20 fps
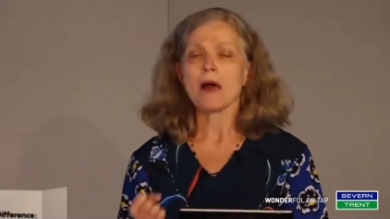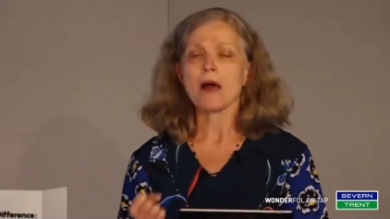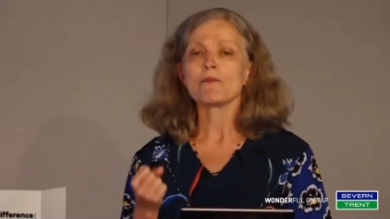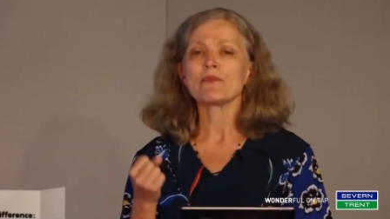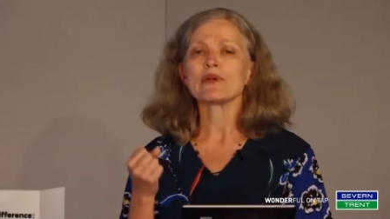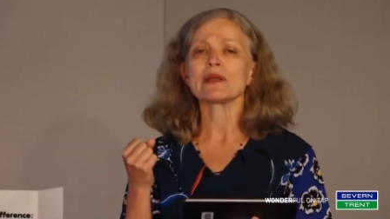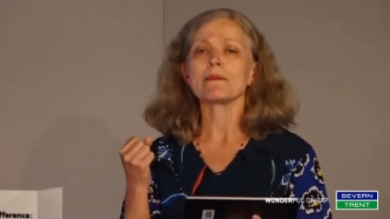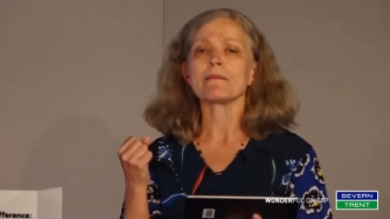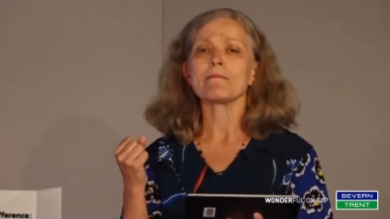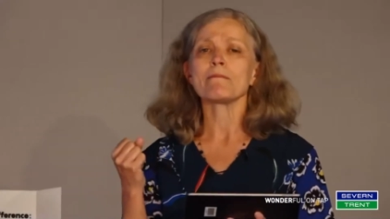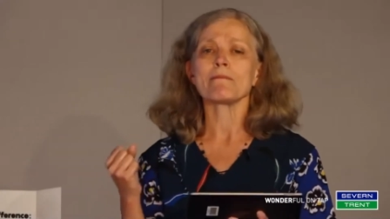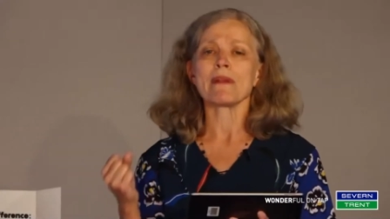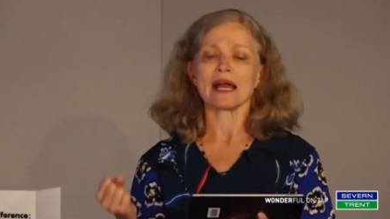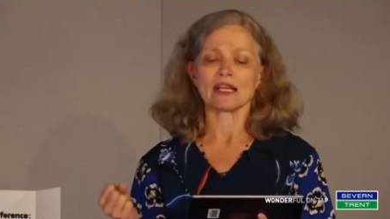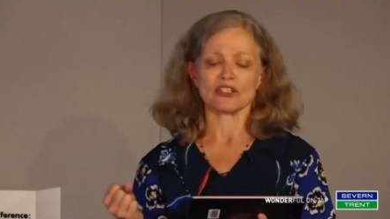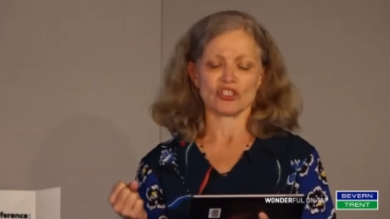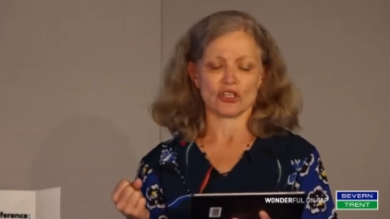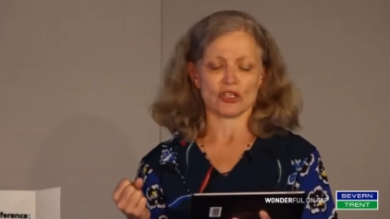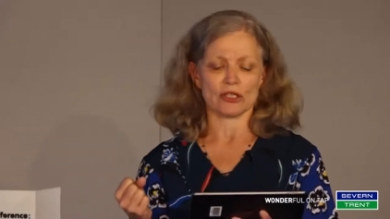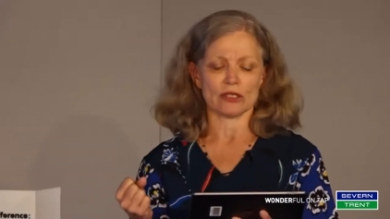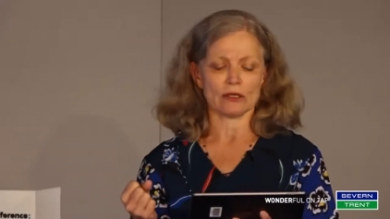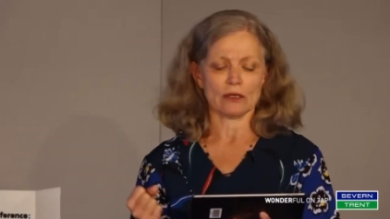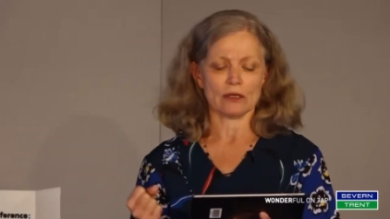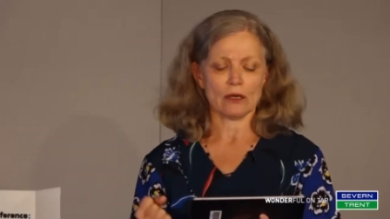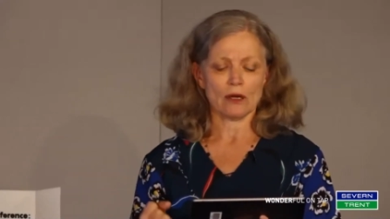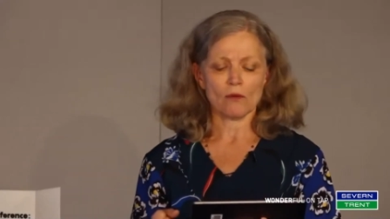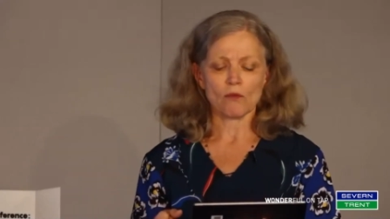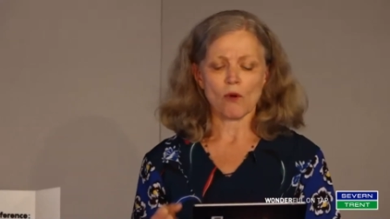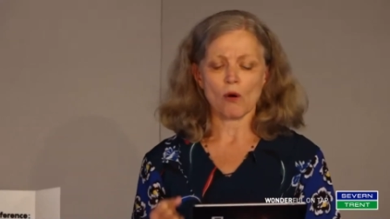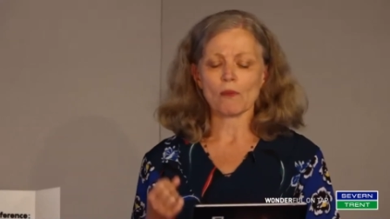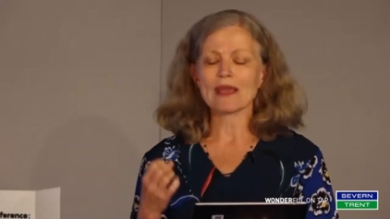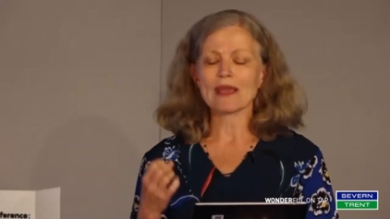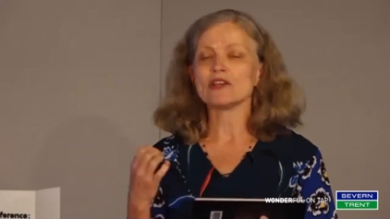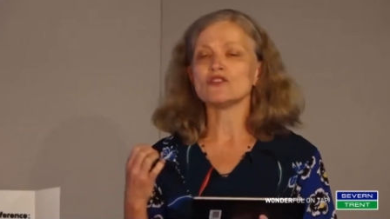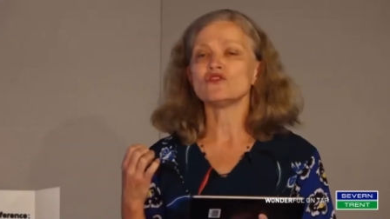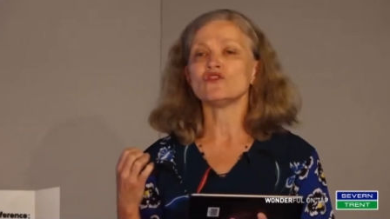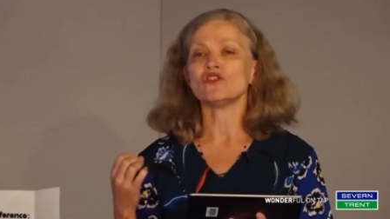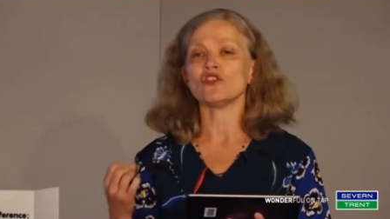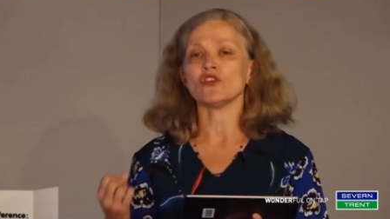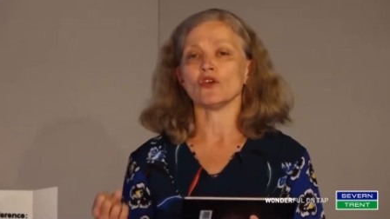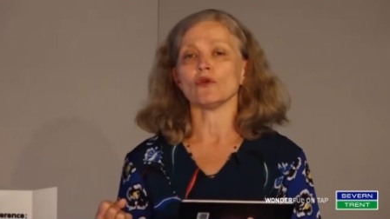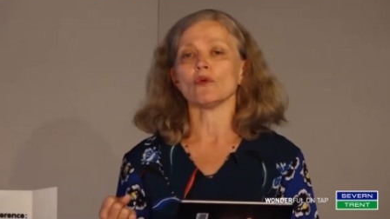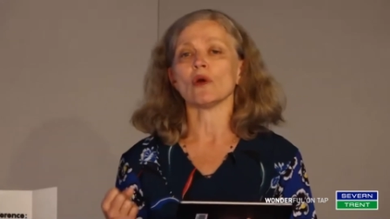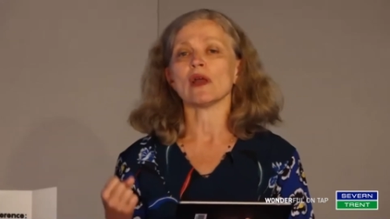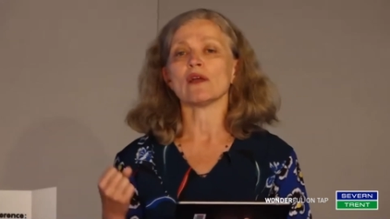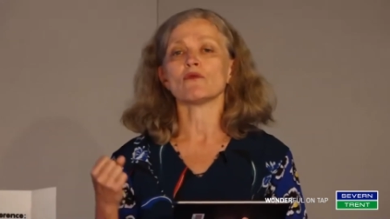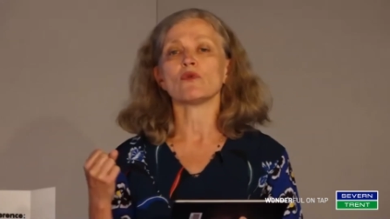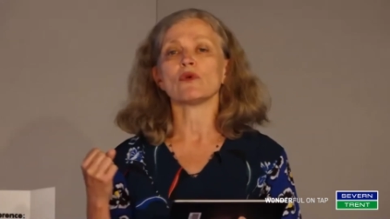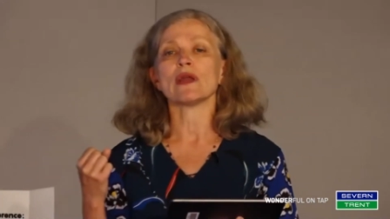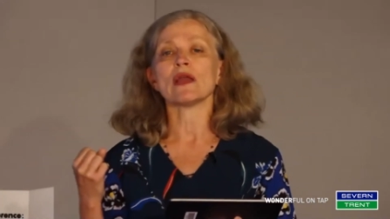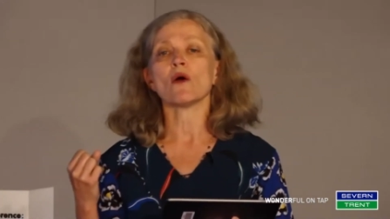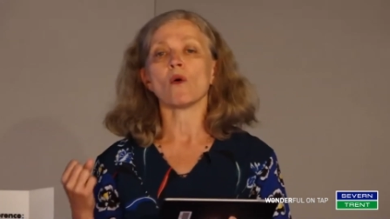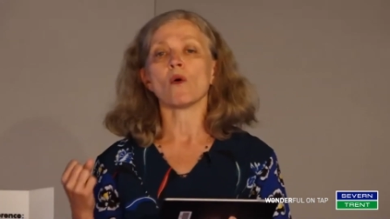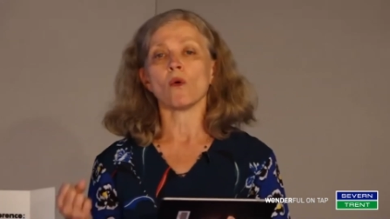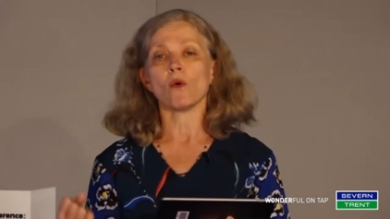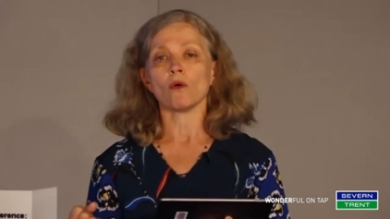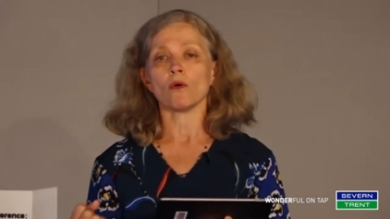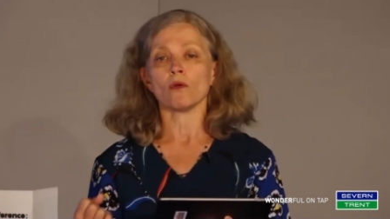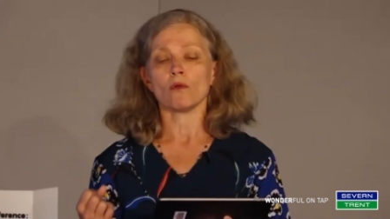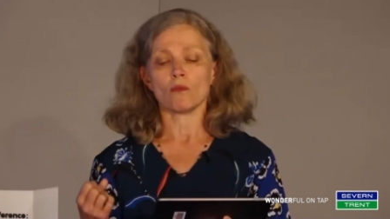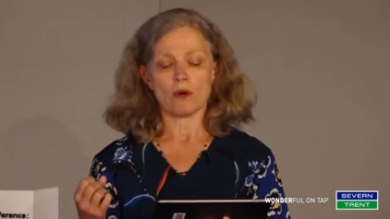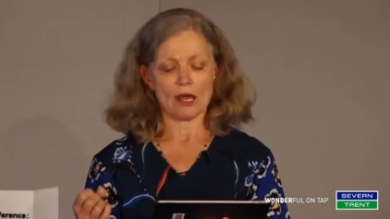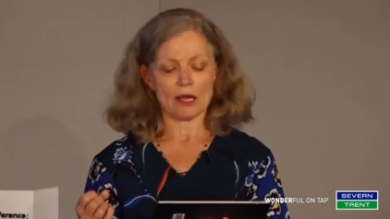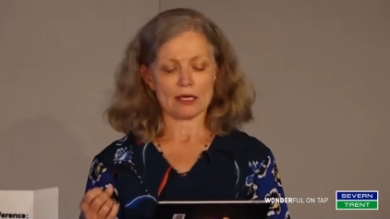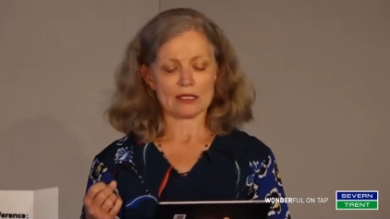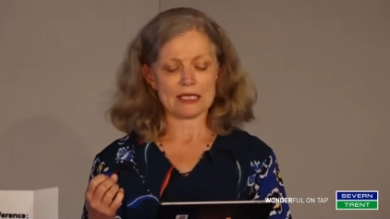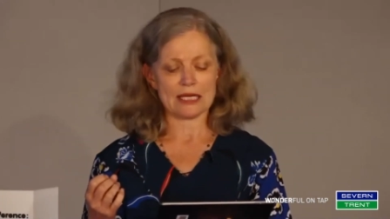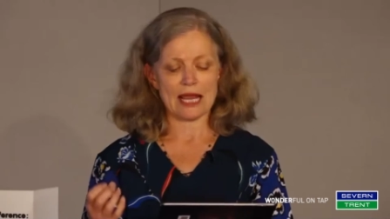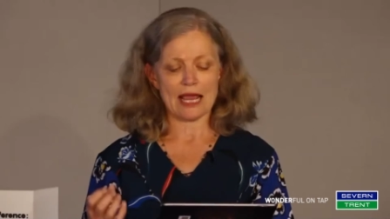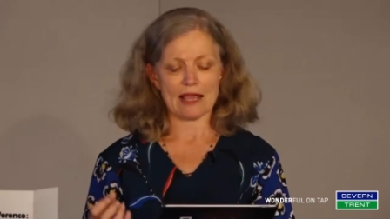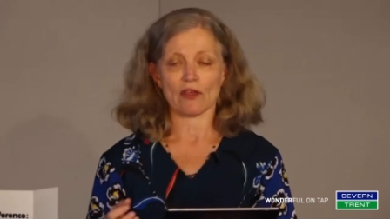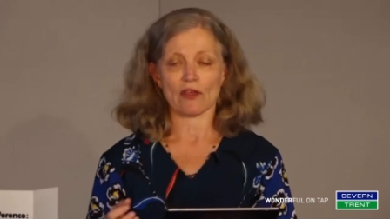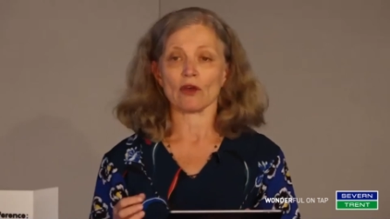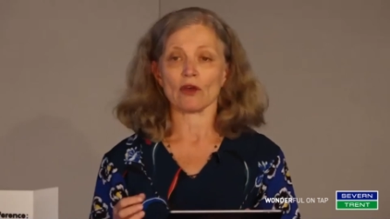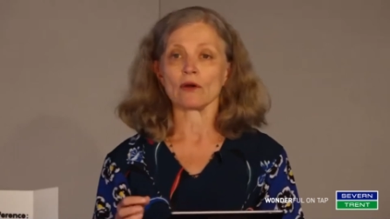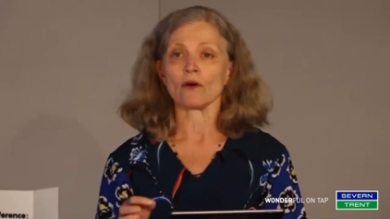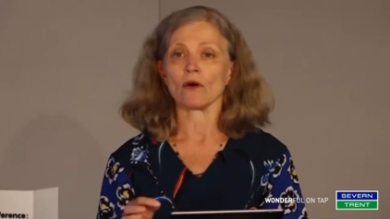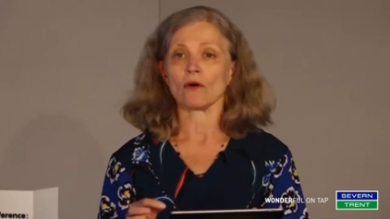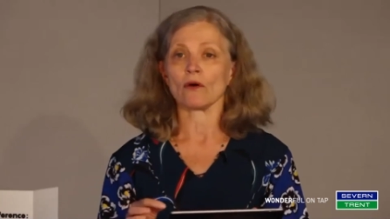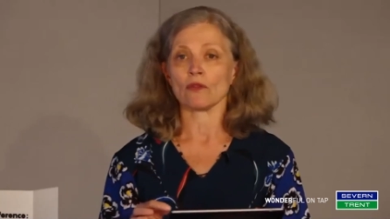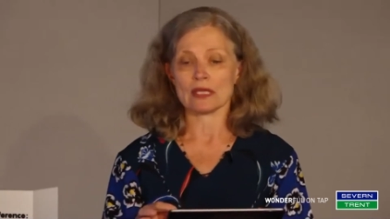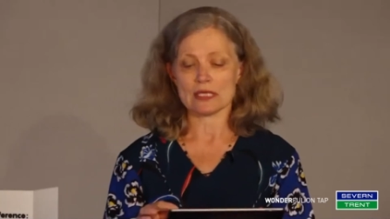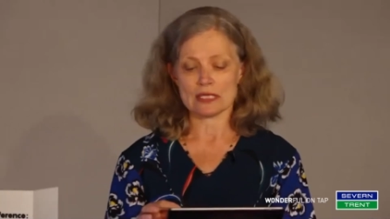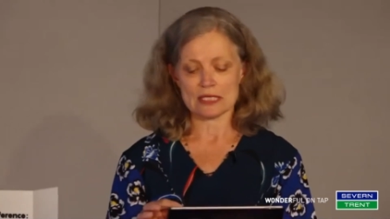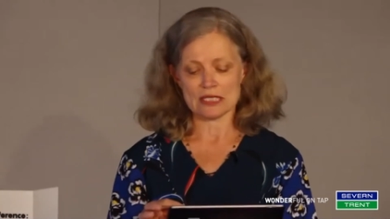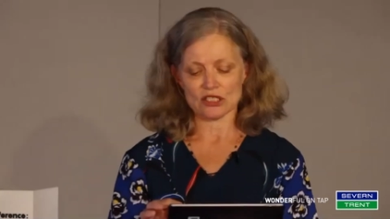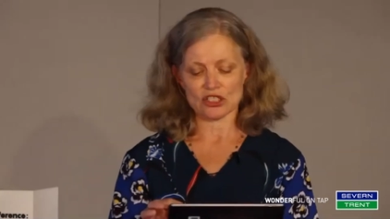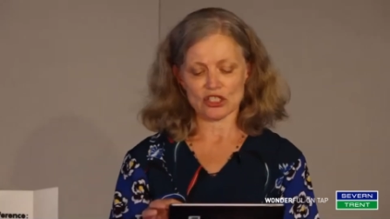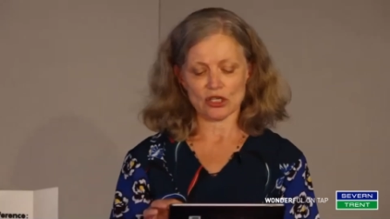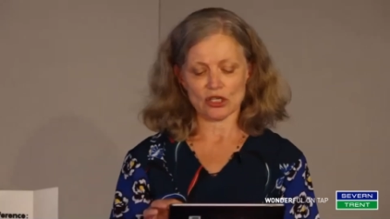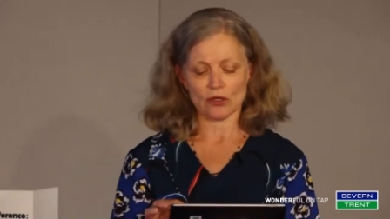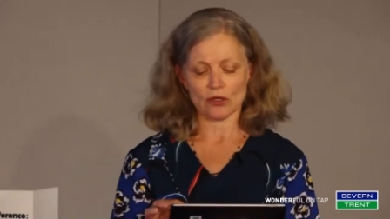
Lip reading: But imagine what we could do if we all worked together on this issue.